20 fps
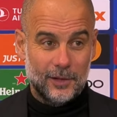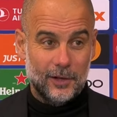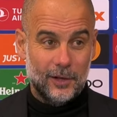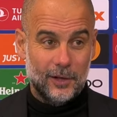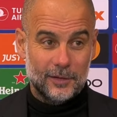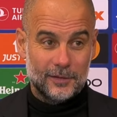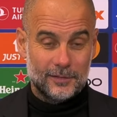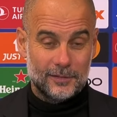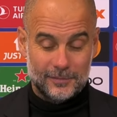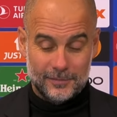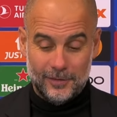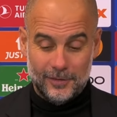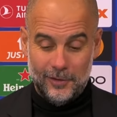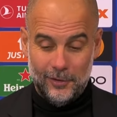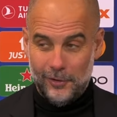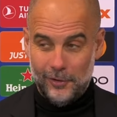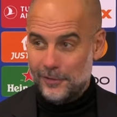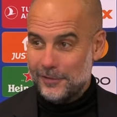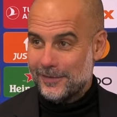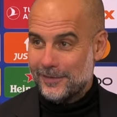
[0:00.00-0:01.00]
A lot.
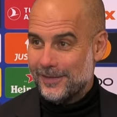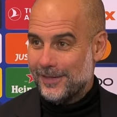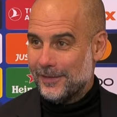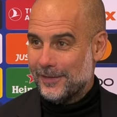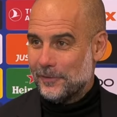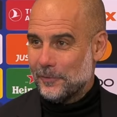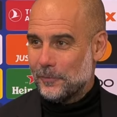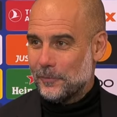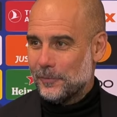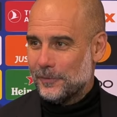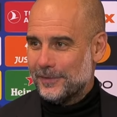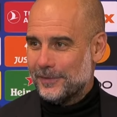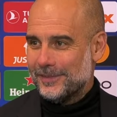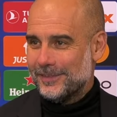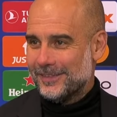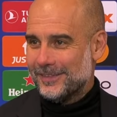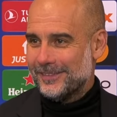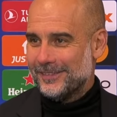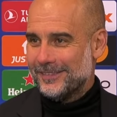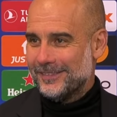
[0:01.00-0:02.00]
I don't
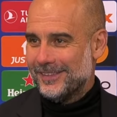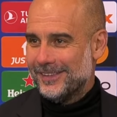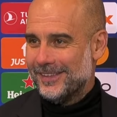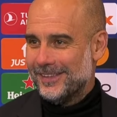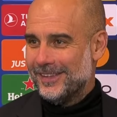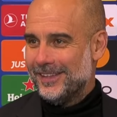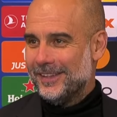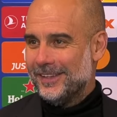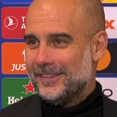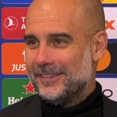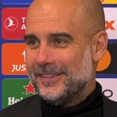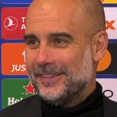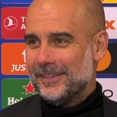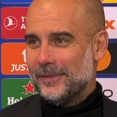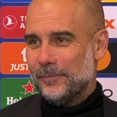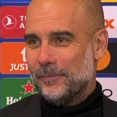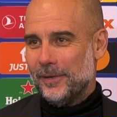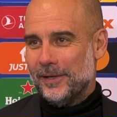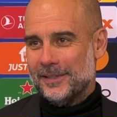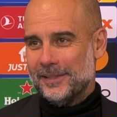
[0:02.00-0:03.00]
want to see
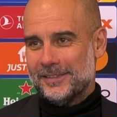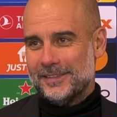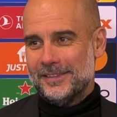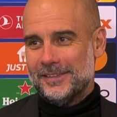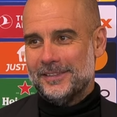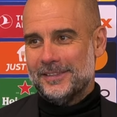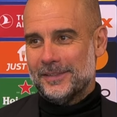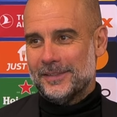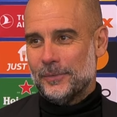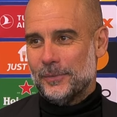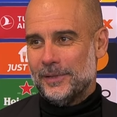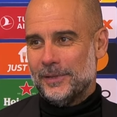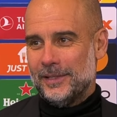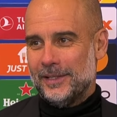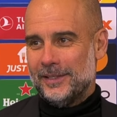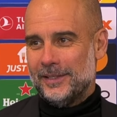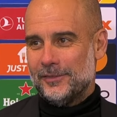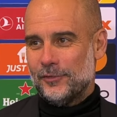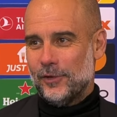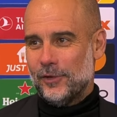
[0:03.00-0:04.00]
the players injured
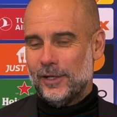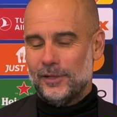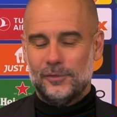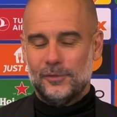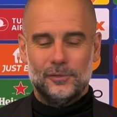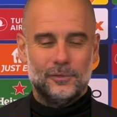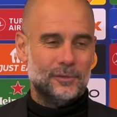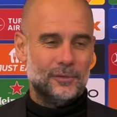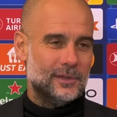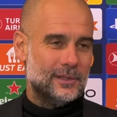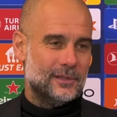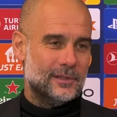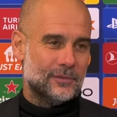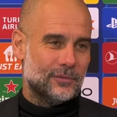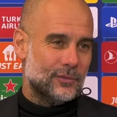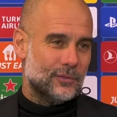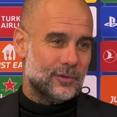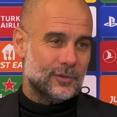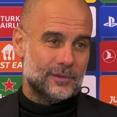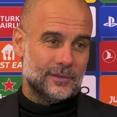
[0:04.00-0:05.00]
when they try to do it,
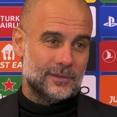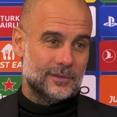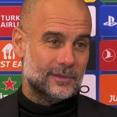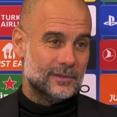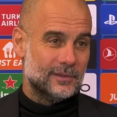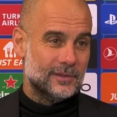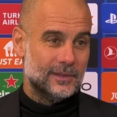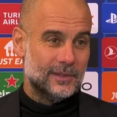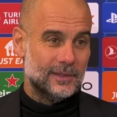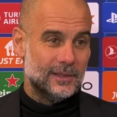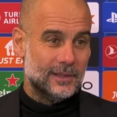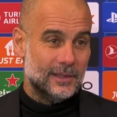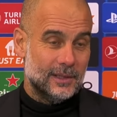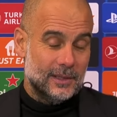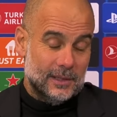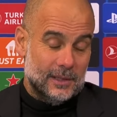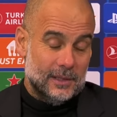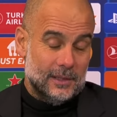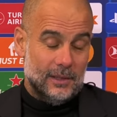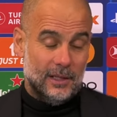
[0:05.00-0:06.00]
of course.
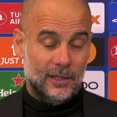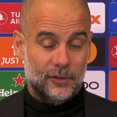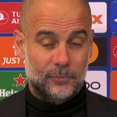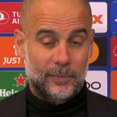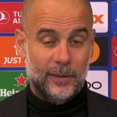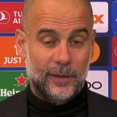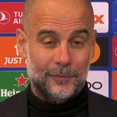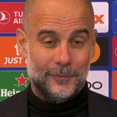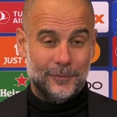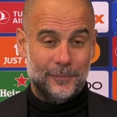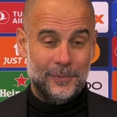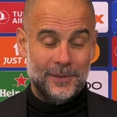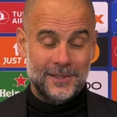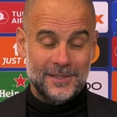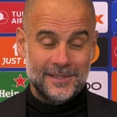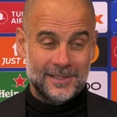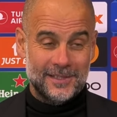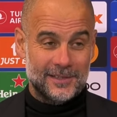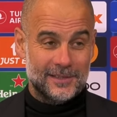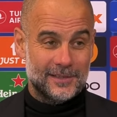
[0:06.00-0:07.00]
That's part of the
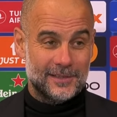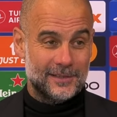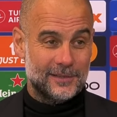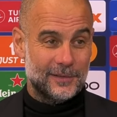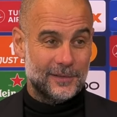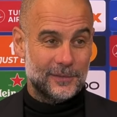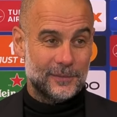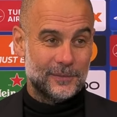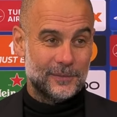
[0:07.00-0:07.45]
business, so...